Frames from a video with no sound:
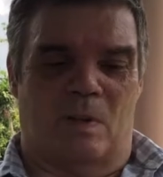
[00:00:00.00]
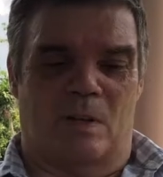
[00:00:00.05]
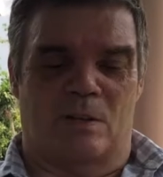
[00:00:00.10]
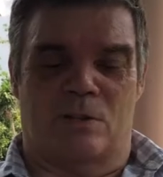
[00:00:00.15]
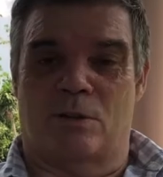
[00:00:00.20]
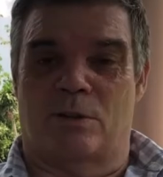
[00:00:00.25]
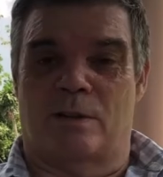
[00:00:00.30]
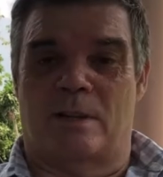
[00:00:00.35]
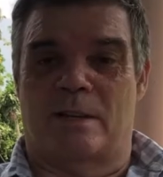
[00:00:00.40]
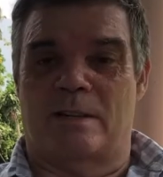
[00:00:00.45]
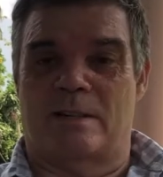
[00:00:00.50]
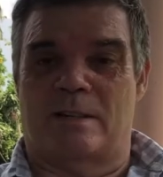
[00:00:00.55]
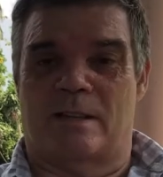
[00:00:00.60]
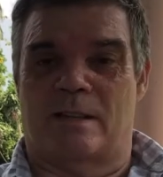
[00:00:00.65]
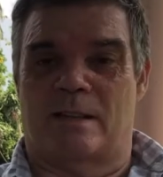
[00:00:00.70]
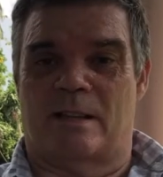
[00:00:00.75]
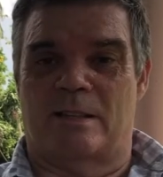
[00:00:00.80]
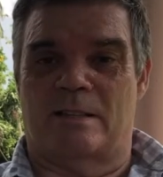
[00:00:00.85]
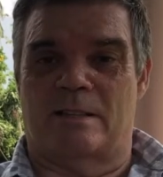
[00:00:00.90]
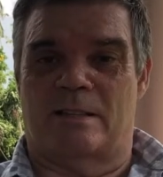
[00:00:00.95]
So these are
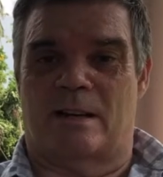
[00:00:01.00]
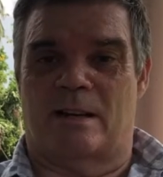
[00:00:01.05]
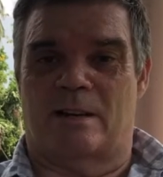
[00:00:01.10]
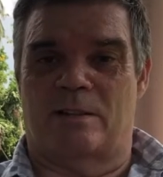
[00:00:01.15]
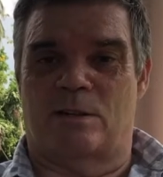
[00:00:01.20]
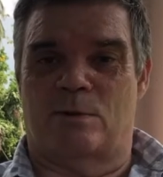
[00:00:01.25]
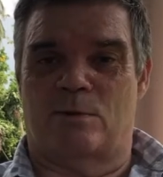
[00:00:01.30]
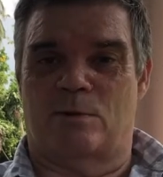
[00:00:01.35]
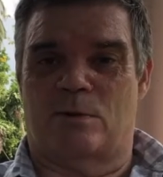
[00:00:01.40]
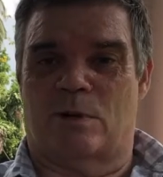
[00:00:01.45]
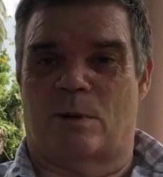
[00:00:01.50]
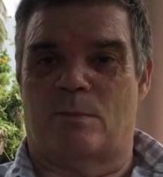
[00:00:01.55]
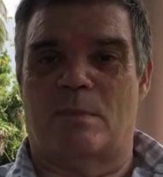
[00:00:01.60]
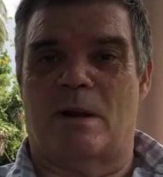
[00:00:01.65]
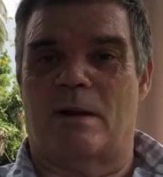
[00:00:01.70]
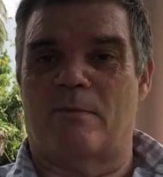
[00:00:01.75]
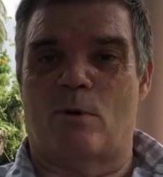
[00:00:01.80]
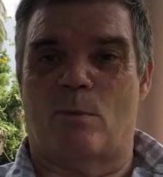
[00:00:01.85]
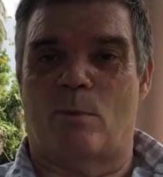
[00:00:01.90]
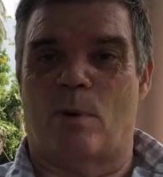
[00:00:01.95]
the things that I do, so I'm
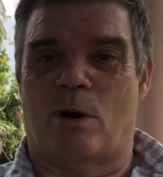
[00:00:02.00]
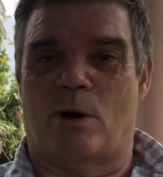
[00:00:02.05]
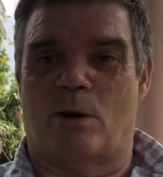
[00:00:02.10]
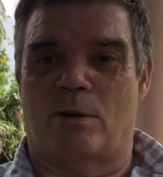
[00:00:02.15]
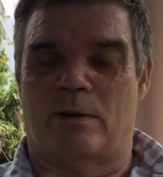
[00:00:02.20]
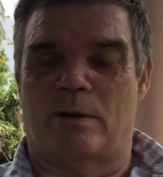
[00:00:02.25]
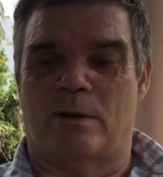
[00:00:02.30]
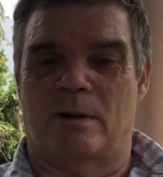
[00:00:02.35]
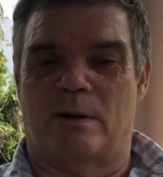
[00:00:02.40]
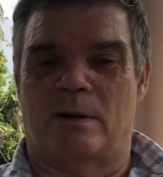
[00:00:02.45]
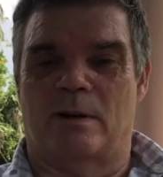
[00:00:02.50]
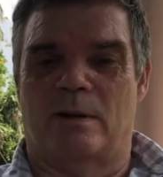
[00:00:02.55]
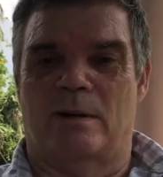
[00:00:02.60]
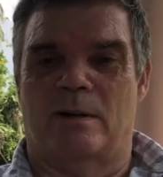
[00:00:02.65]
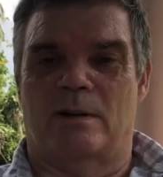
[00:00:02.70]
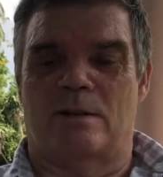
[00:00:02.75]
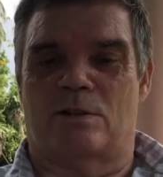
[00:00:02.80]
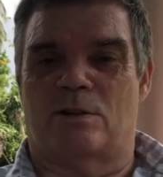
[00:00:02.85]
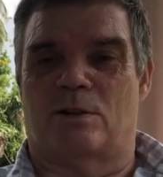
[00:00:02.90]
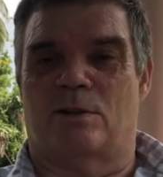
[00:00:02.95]
never bored.
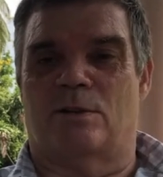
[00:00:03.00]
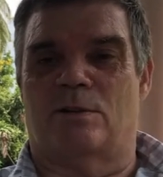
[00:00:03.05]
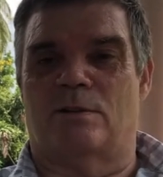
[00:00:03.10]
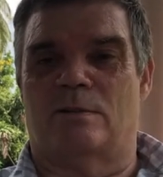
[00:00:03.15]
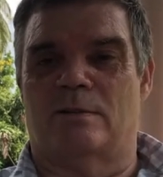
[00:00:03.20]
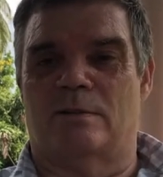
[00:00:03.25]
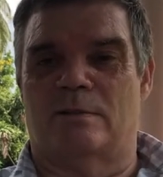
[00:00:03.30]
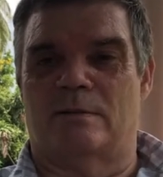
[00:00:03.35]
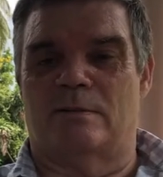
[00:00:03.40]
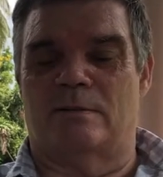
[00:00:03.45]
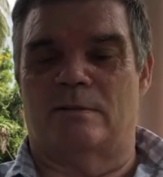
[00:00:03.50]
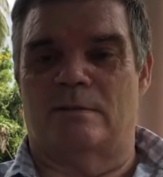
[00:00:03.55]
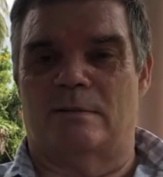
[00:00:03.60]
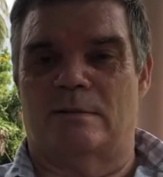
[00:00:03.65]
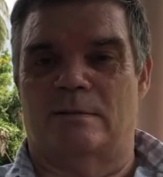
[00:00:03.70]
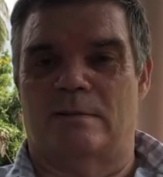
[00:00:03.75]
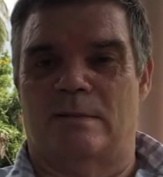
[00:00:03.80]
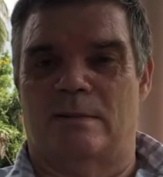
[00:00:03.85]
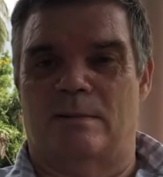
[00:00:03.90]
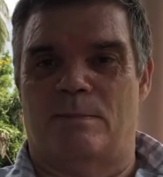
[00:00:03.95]
So
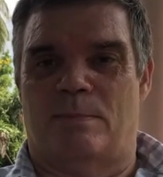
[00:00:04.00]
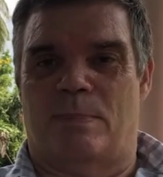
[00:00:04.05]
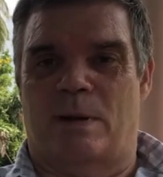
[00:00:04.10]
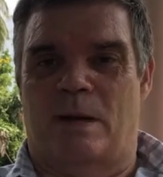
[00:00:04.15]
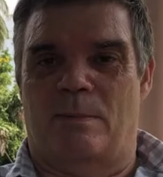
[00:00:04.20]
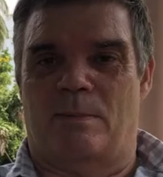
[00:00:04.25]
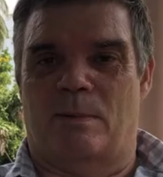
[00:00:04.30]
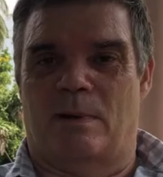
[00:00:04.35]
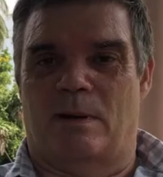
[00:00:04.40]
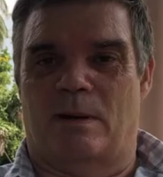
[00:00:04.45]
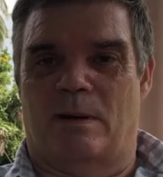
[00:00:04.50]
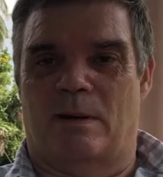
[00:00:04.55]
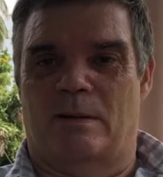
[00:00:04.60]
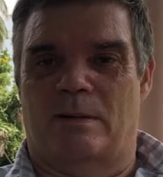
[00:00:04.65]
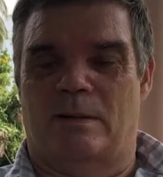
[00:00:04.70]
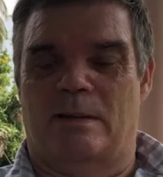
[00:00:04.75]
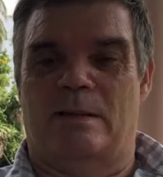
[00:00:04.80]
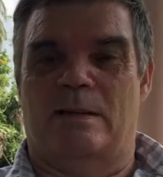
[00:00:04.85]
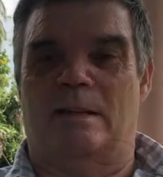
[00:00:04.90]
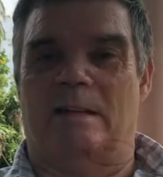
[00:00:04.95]
people,
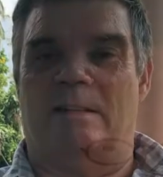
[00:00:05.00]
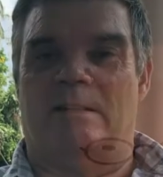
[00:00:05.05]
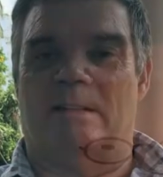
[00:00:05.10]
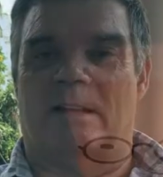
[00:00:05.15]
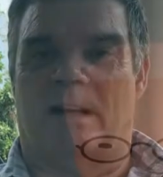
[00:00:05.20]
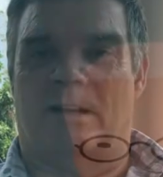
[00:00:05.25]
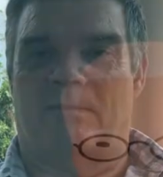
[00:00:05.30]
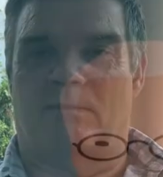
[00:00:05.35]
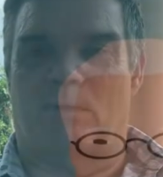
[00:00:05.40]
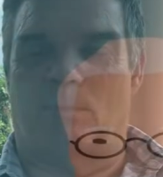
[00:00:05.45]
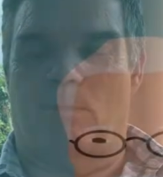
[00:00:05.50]
you need to have